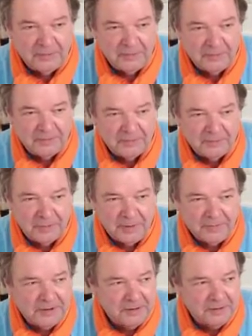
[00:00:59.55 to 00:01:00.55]
People talk
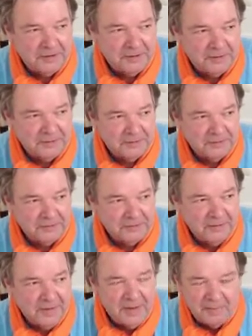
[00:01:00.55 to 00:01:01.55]
about Mediterranean blue.
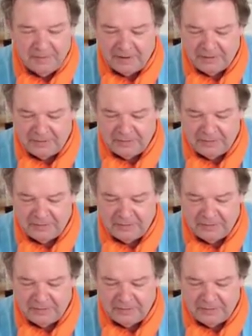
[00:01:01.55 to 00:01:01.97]
I could